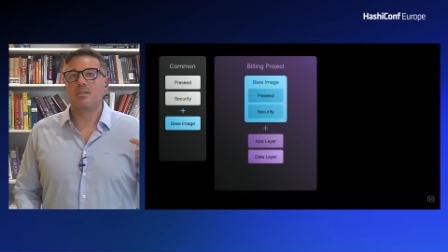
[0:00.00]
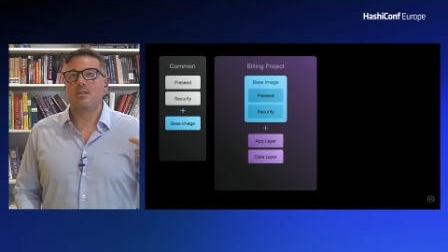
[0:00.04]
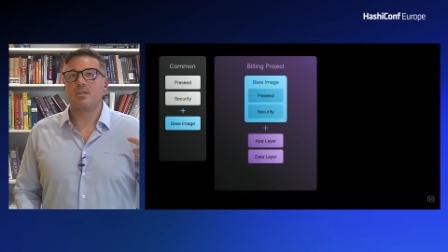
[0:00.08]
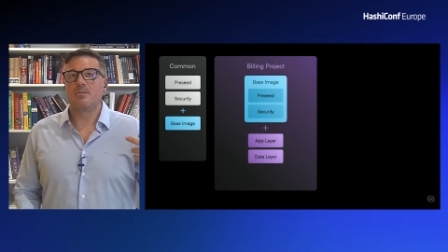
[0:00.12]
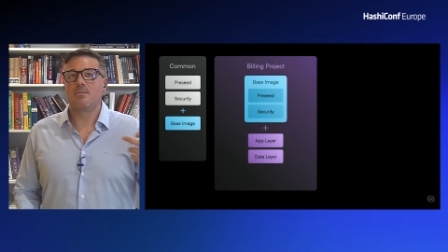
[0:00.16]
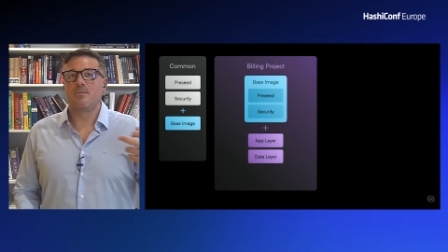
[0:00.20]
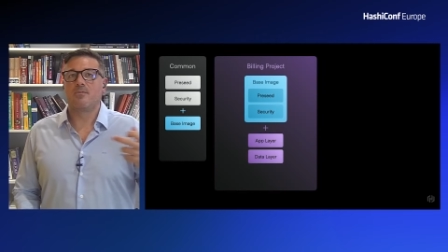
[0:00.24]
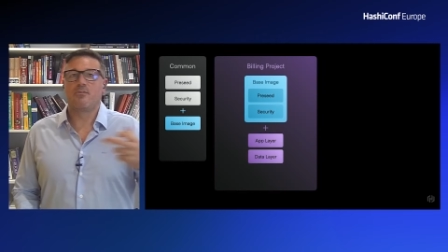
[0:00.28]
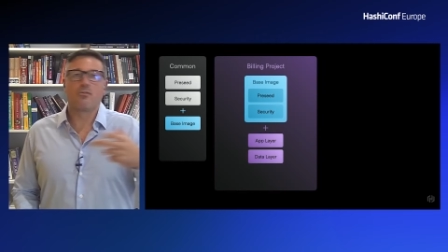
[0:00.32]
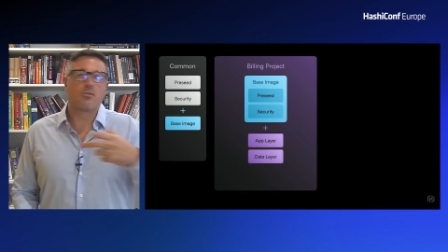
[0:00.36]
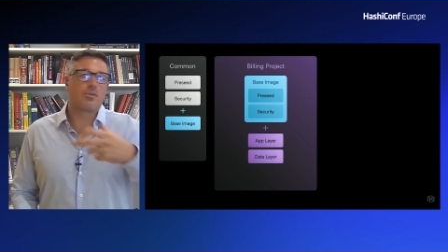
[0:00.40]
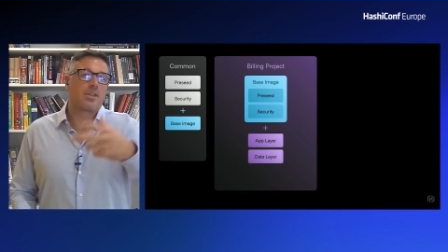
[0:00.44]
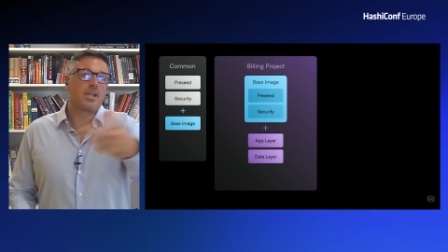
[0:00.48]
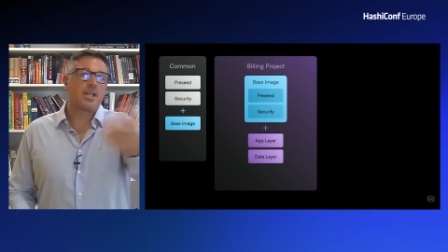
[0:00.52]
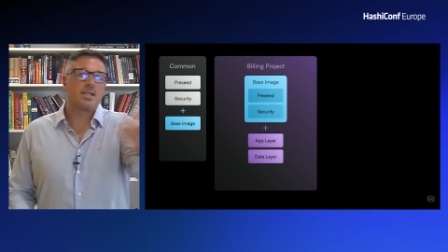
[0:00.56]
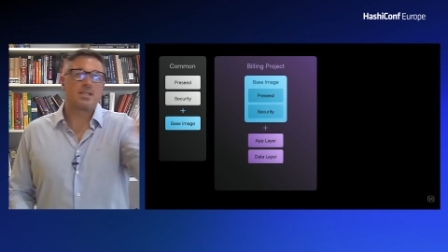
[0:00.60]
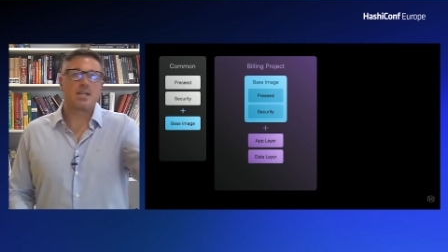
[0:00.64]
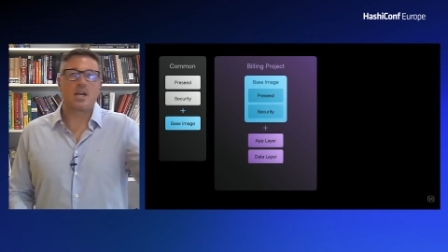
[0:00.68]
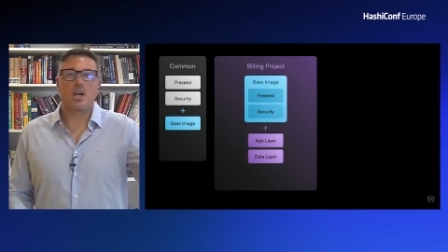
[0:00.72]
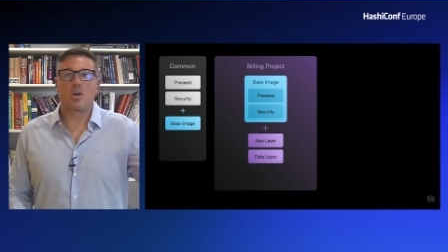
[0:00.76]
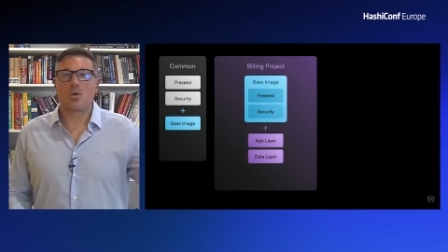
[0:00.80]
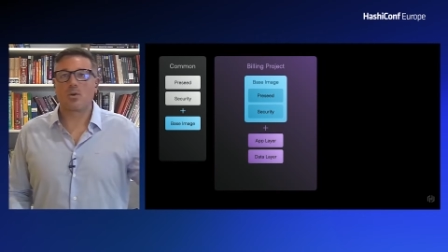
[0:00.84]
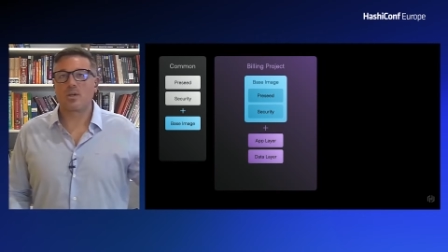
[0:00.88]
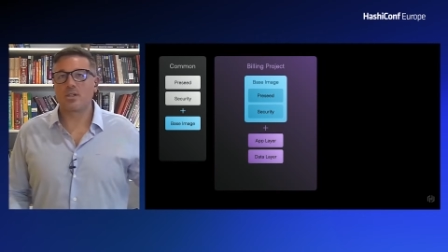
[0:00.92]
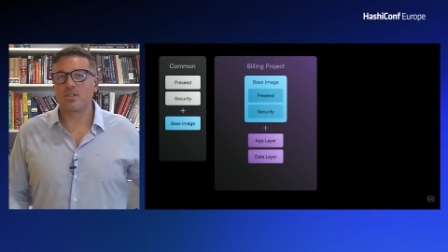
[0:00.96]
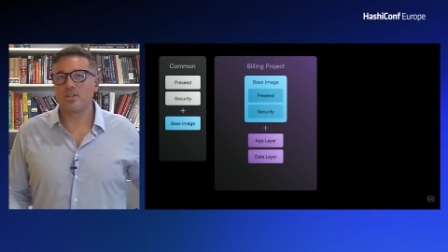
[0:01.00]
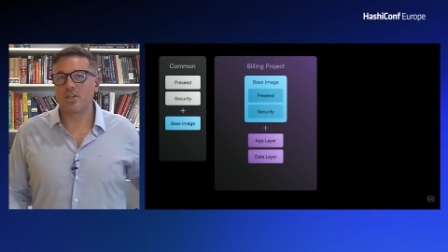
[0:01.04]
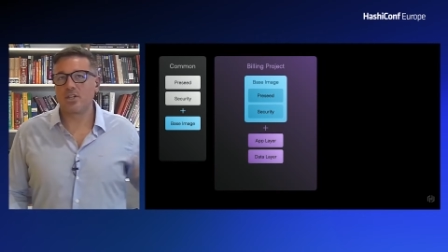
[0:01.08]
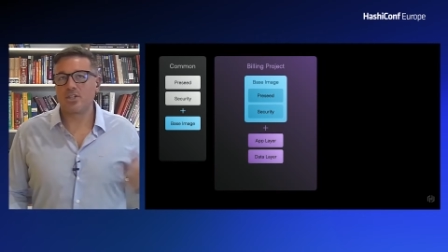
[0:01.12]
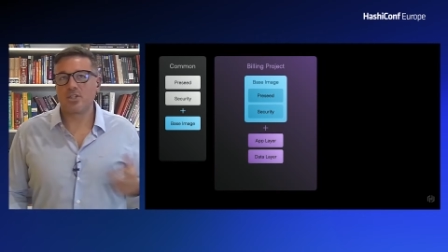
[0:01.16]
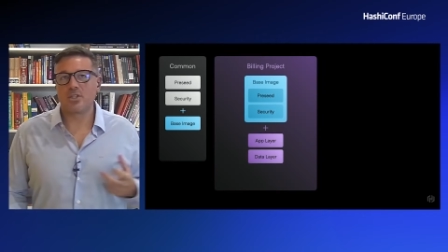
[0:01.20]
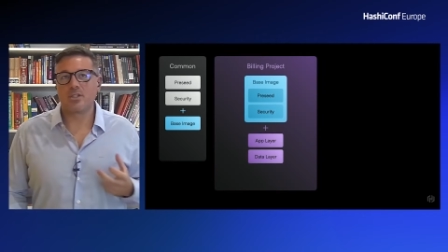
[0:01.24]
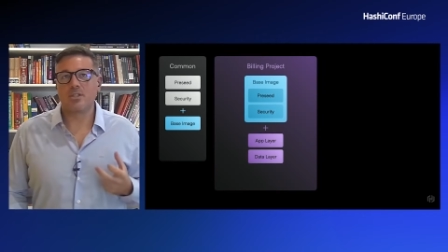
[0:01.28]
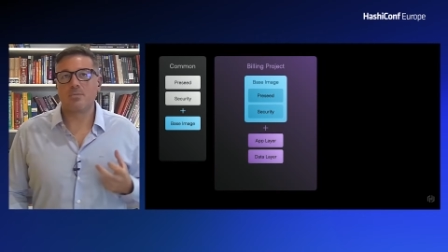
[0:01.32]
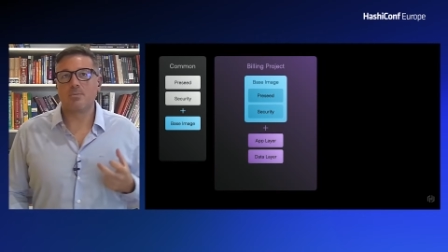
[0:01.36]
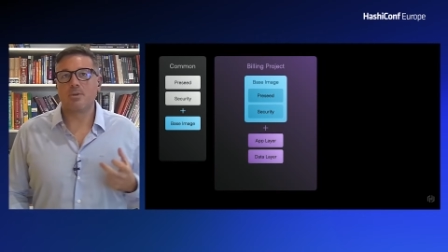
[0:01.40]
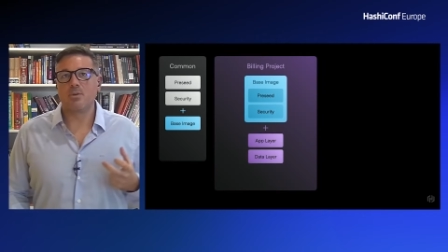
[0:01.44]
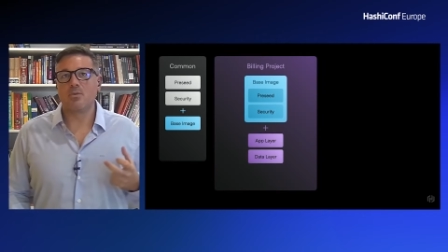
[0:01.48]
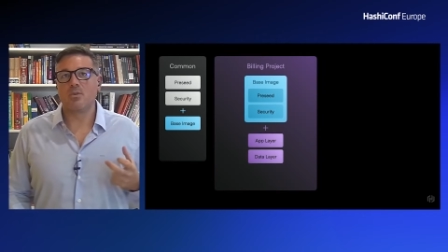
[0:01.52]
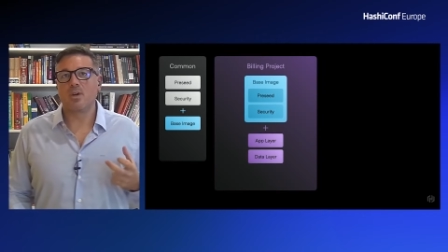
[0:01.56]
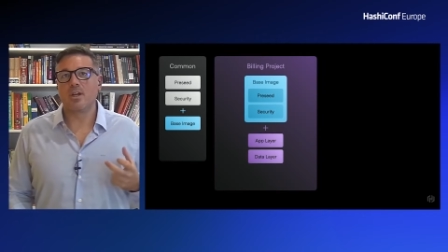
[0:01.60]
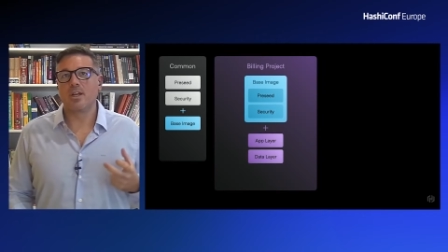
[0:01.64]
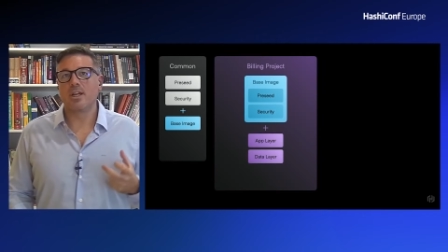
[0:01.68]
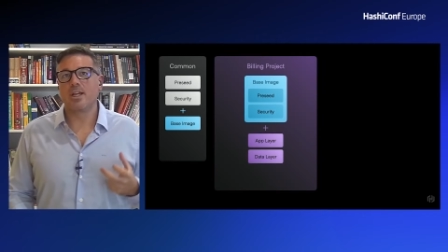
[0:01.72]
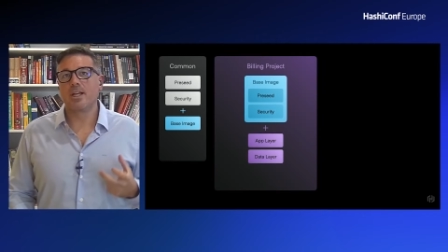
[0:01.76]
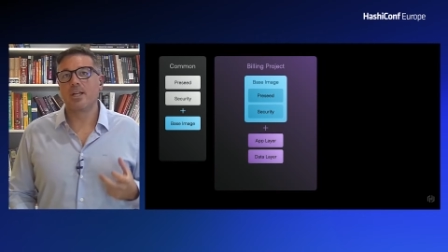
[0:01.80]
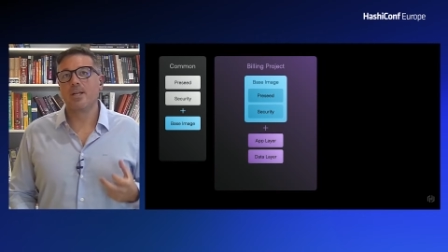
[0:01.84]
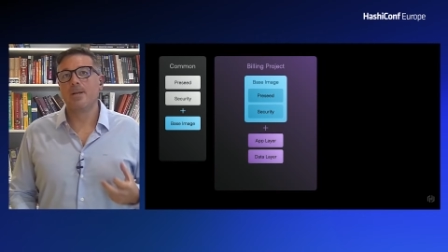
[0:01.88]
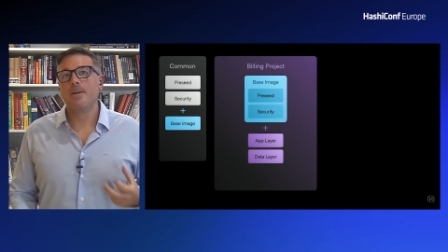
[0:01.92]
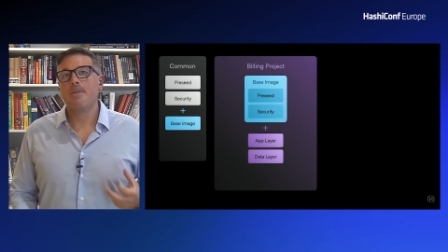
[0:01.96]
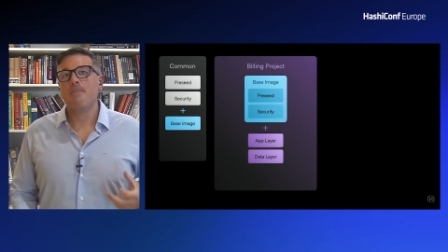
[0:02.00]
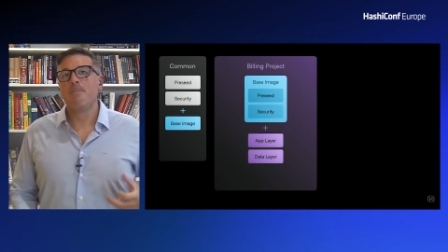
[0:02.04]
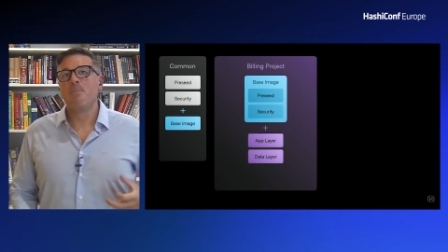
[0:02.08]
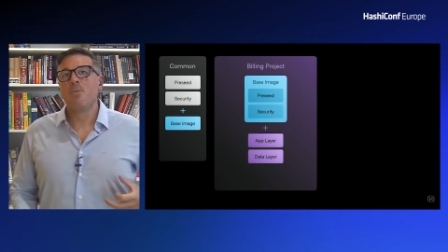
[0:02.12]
to, for the entire organization to be running.